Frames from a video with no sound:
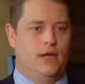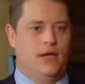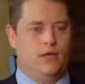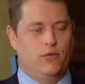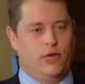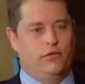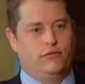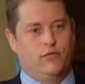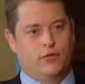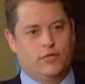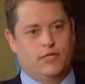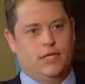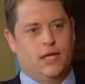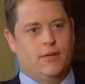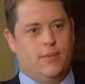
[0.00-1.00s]
and
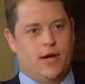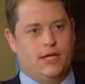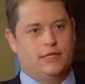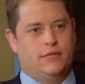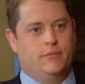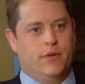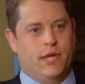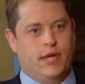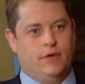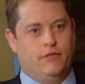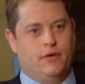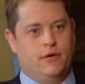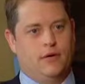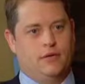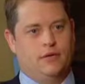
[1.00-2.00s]
reinforcing that positive
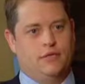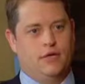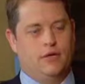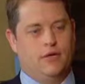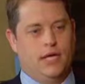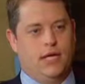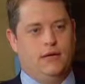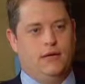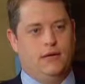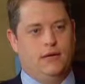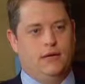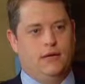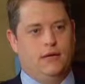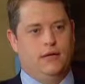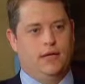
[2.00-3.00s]
behavior so that
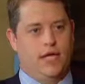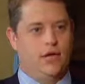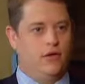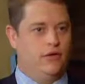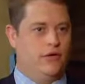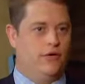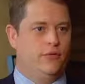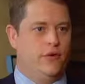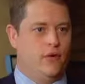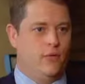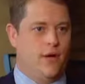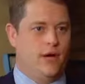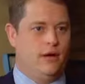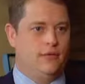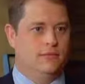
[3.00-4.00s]
they know they're doing
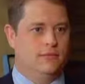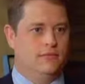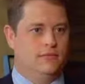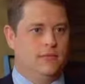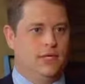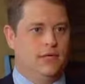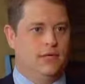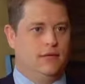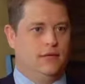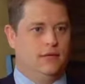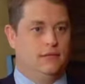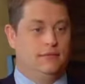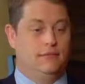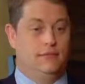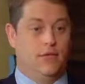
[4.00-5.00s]
well.
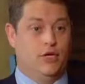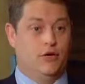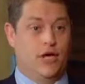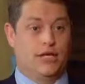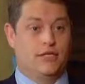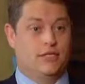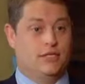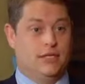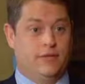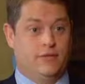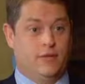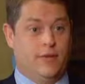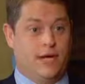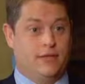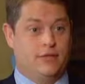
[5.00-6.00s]
You're not just
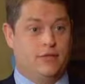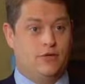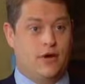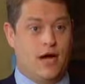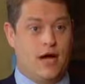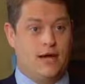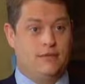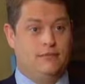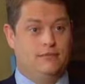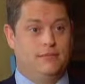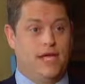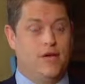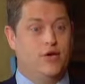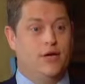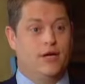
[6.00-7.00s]
leaving them out to dry,
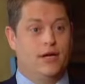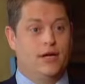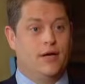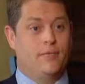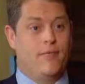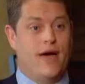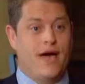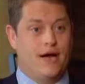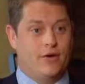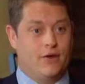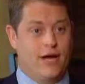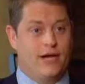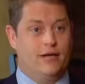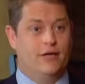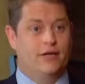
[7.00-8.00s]
and you're going to come back,
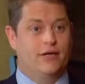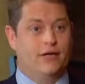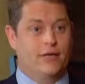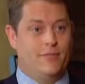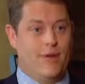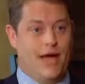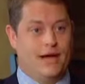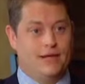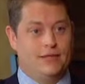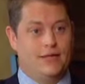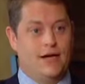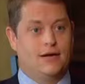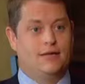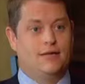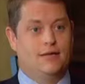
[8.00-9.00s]
right? You're going to come back and
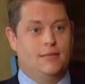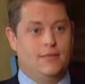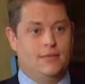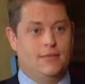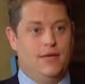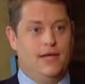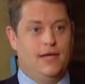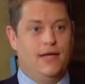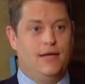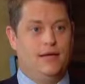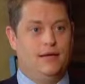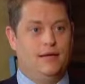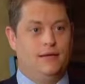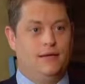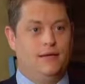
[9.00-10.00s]
talk to them,
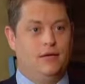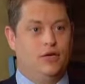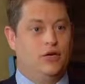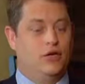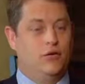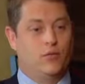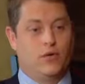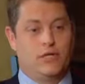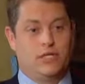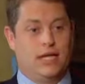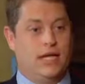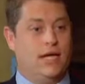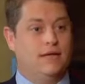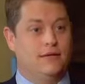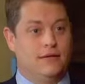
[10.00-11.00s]
and you're going to work
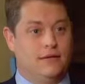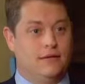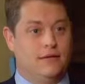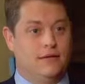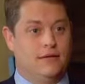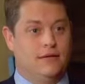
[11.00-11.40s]
together